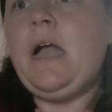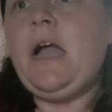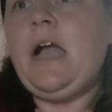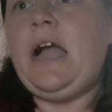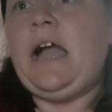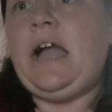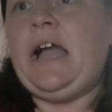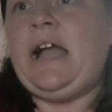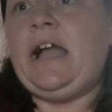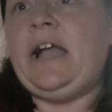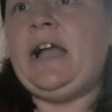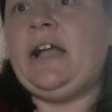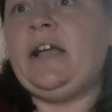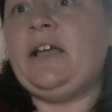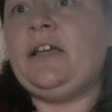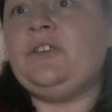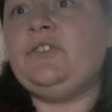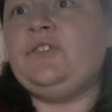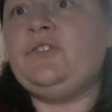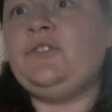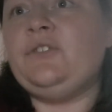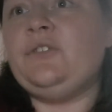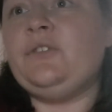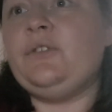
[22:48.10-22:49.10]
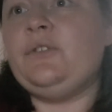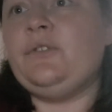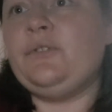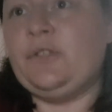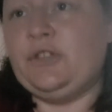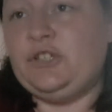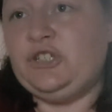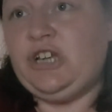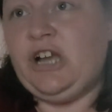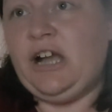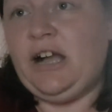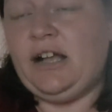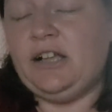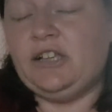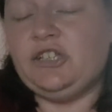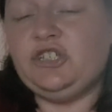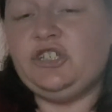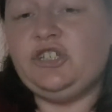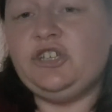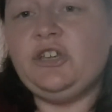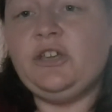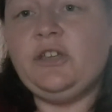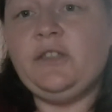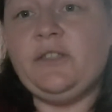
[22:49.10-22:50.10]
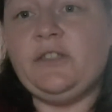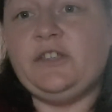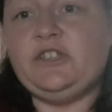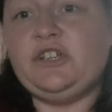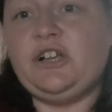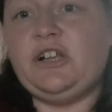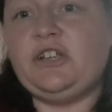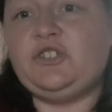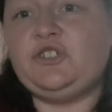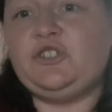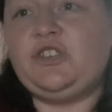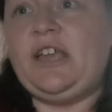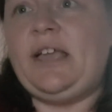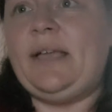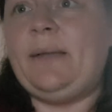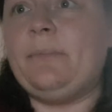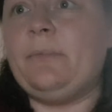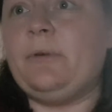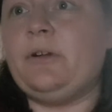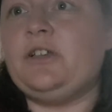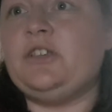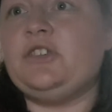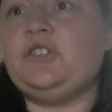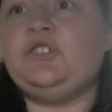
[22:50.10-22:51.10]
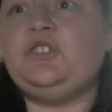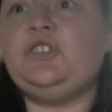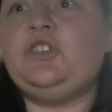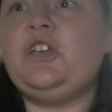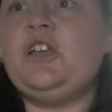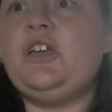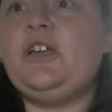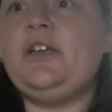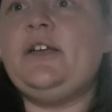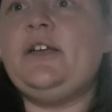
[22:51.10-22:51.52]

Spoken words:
And the judge's name was,